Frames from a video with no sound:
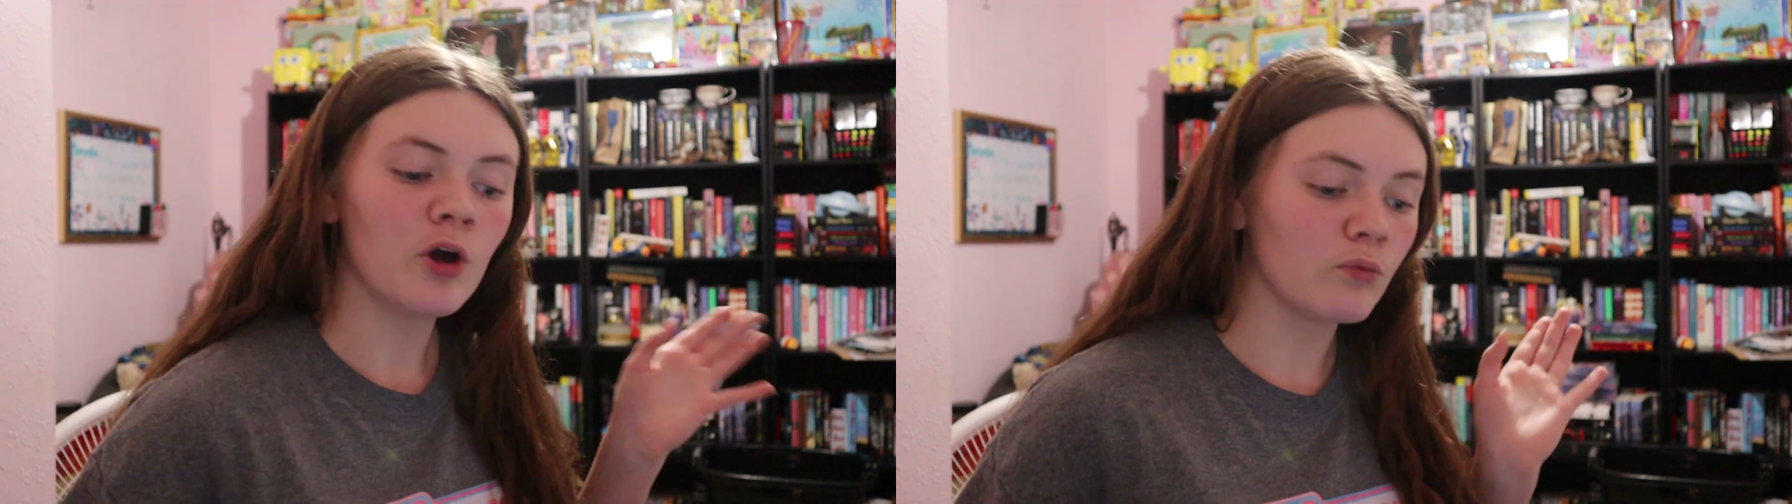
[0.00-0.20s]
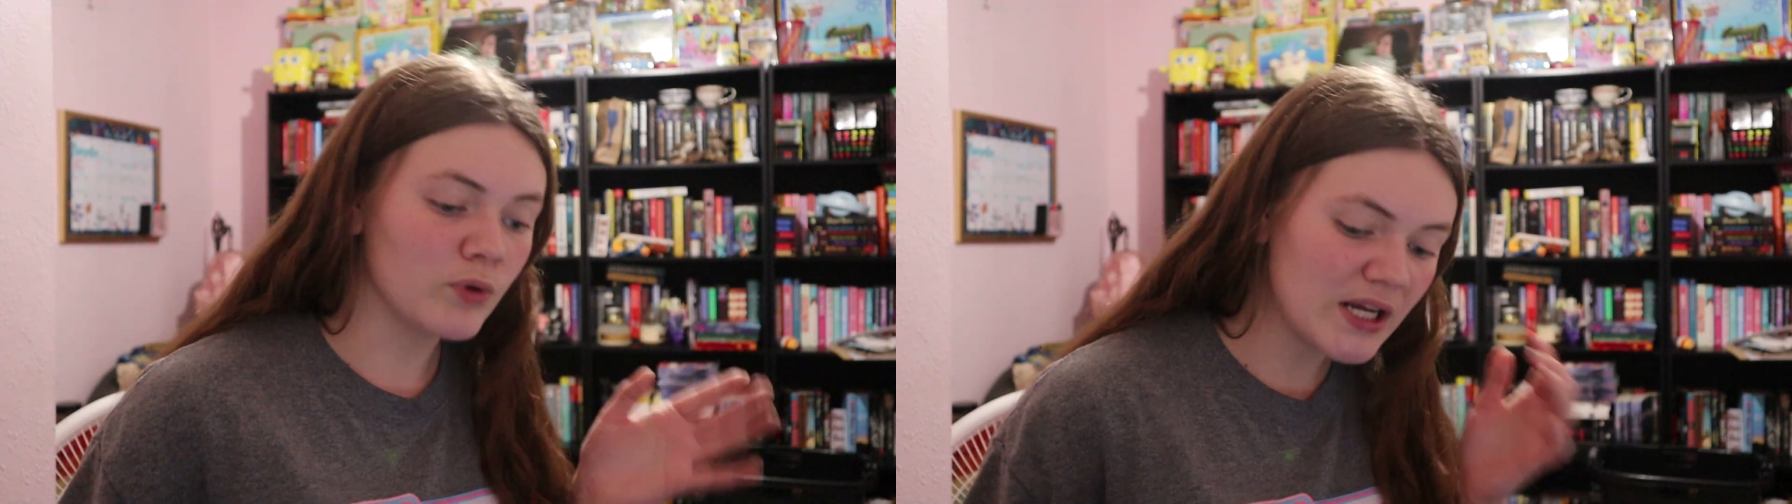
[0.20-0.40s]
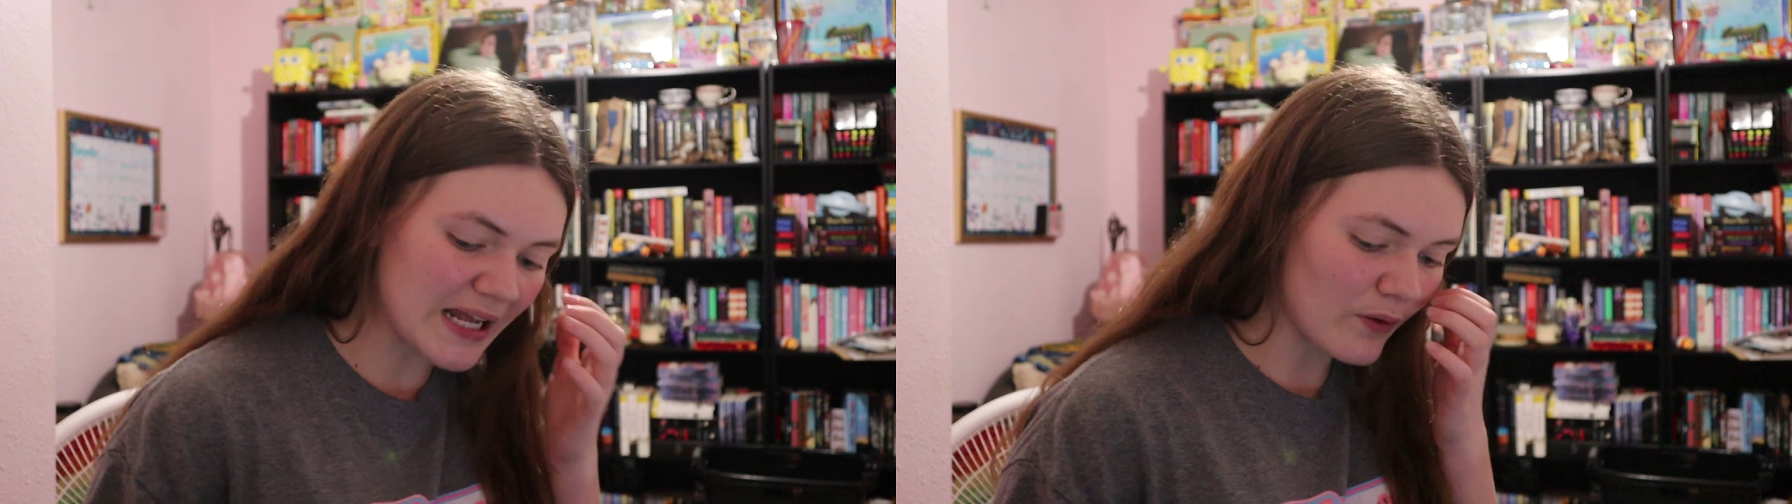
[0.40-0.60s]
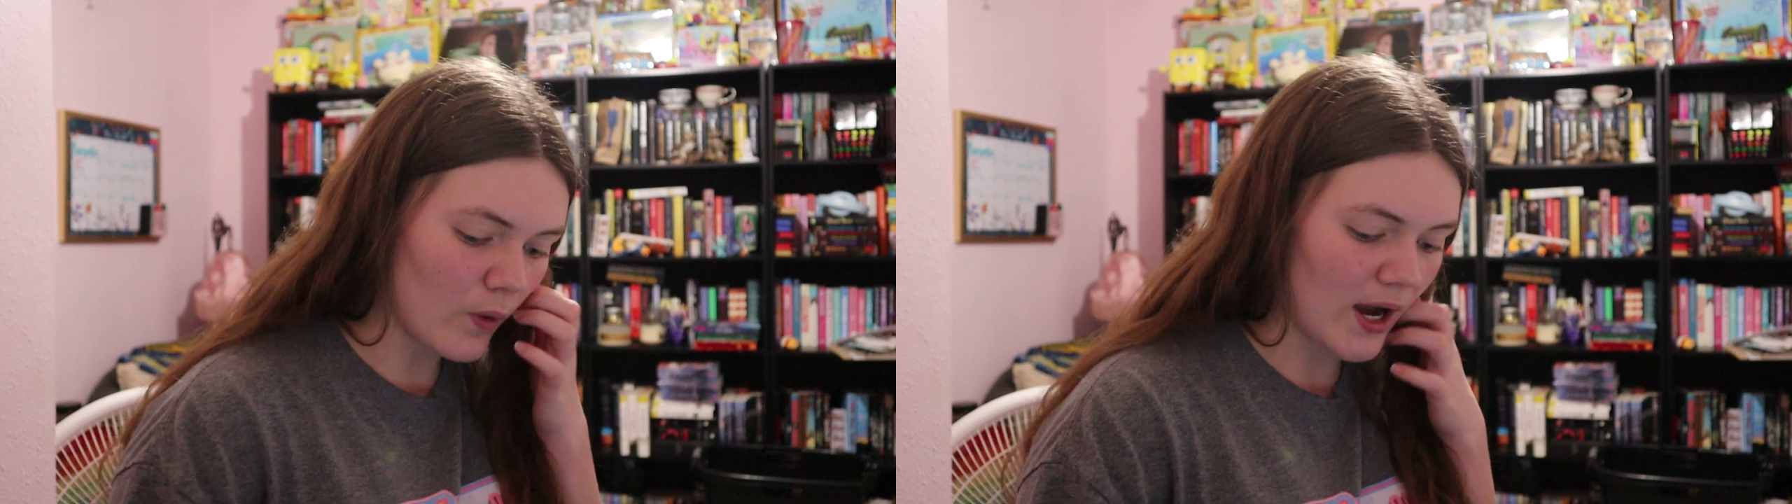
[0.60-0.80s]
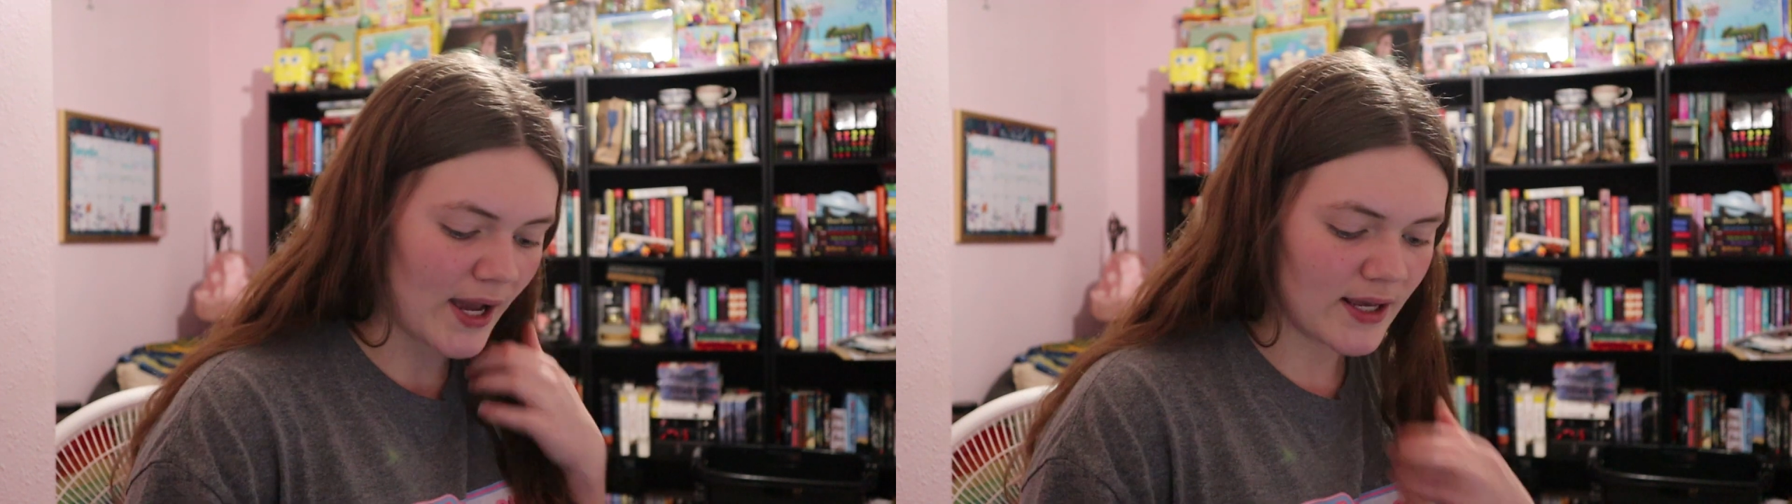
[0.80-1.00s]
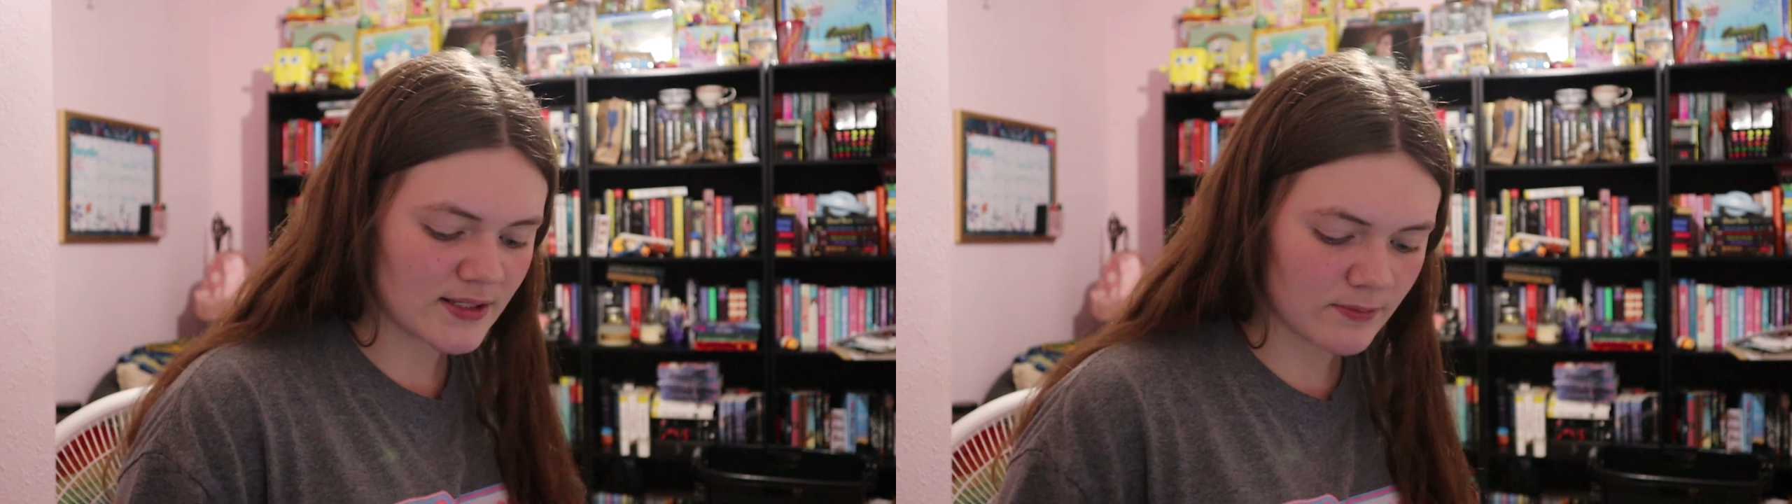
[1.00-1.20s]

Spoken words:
Reading wise,